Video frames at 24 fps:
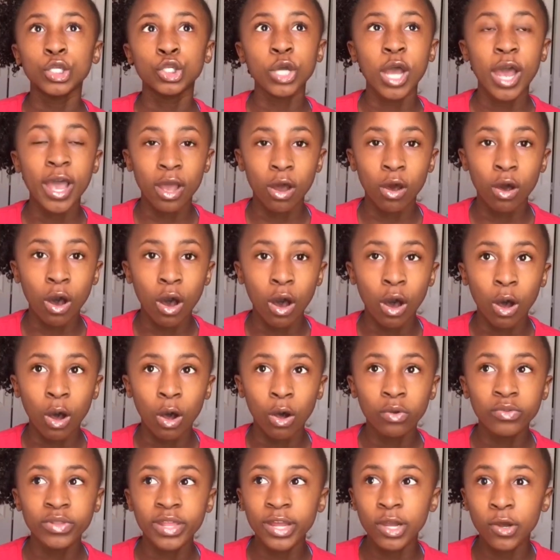a try on
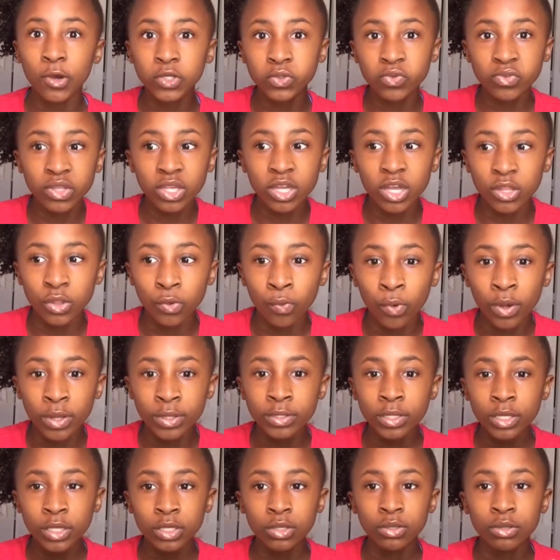haul that goes with the other
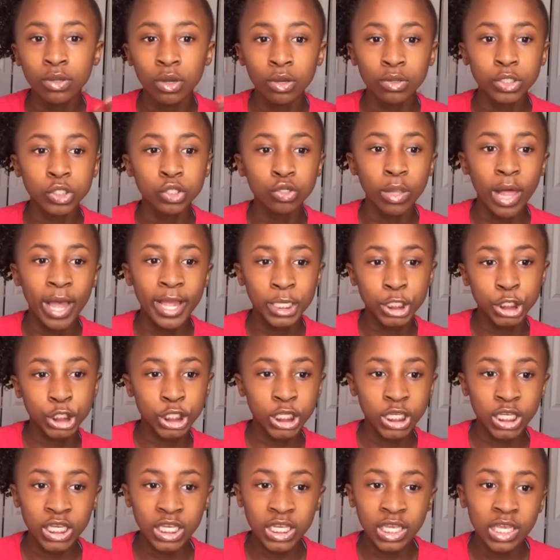one. You go to like
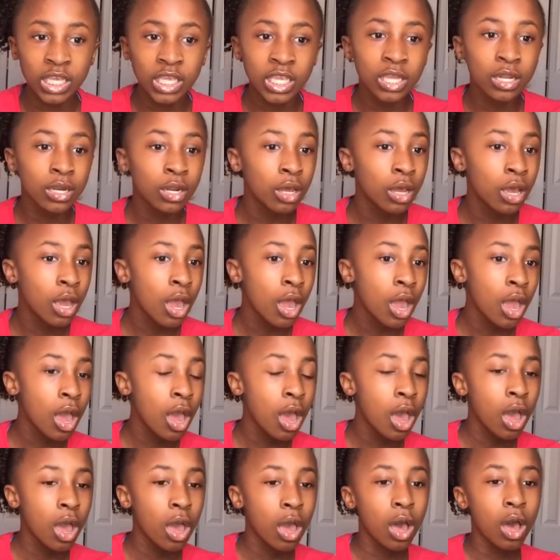Shein,
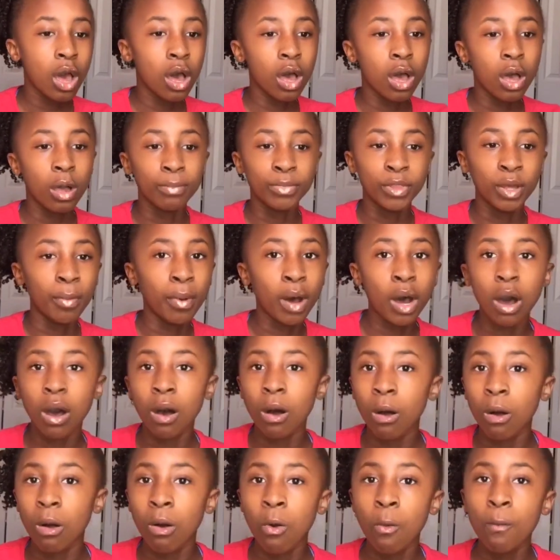the
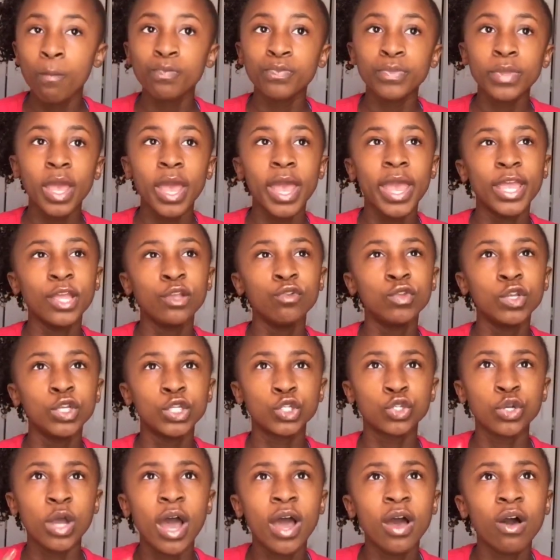mall, and you
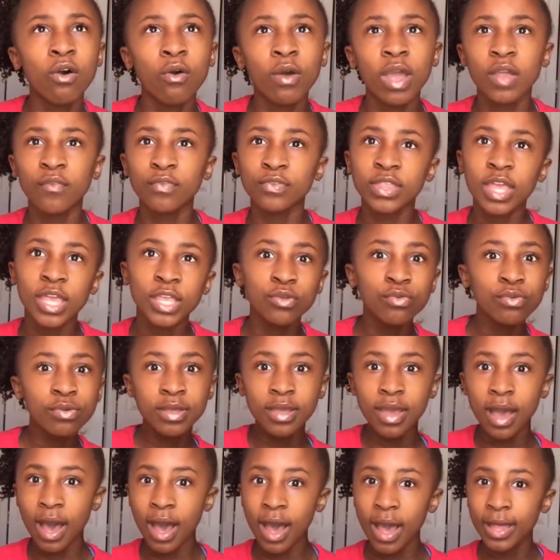just try on everything you
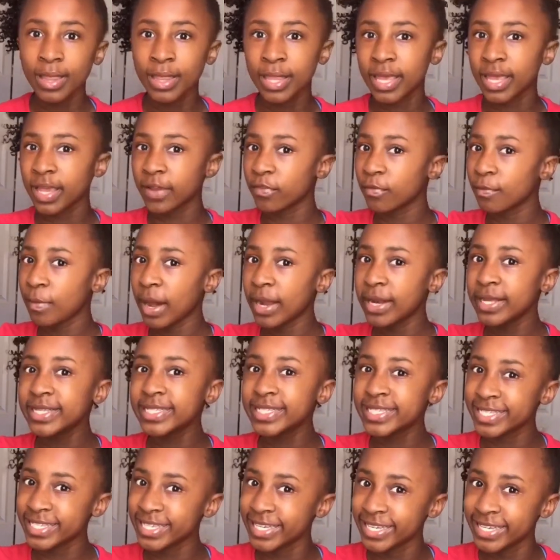got. Let everybody
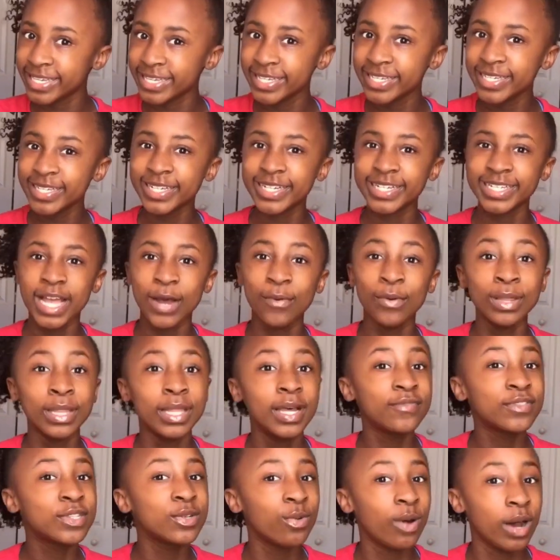see it, because I would
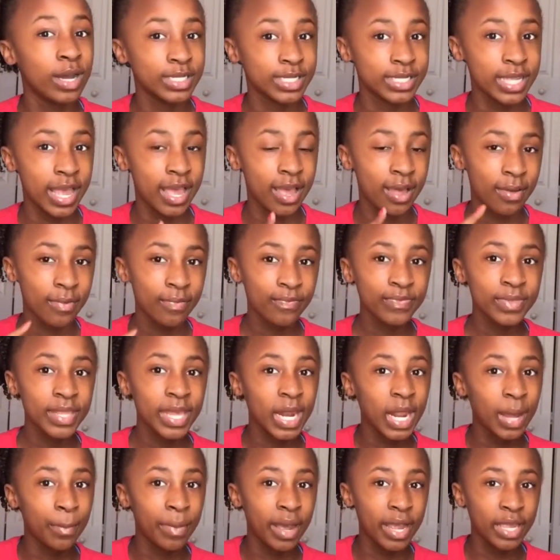love to watch that.
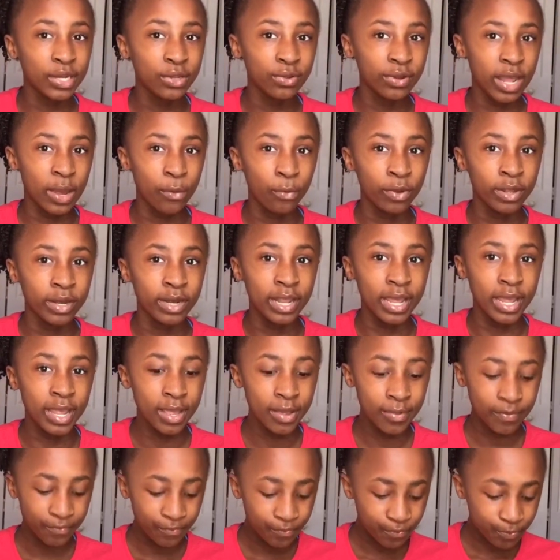And I might do that one day.